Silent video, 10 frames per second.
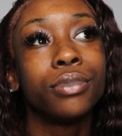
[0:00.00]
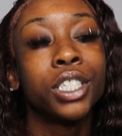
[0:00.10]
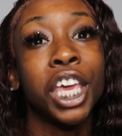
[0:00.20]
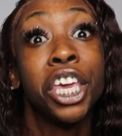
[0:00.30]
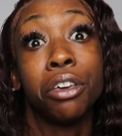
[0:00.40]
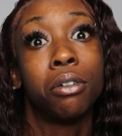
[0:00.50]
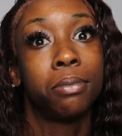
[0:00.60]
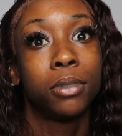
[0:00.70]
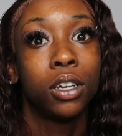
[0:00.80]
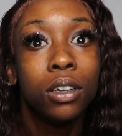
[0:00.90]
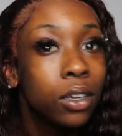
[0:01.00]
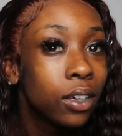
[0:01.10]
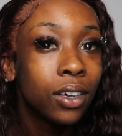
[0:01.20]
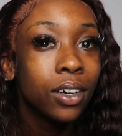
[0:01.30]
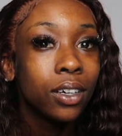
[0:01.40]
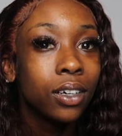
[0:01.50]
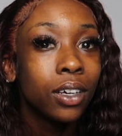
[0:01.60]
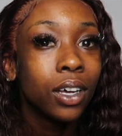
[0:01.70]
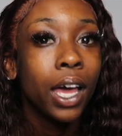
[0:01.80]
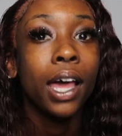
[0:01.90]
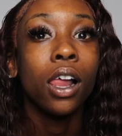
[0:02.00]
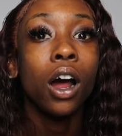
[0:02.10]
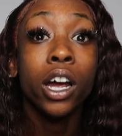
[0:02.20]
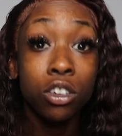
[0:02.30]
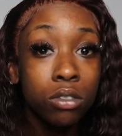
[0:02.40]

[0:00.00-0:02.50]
skimmed are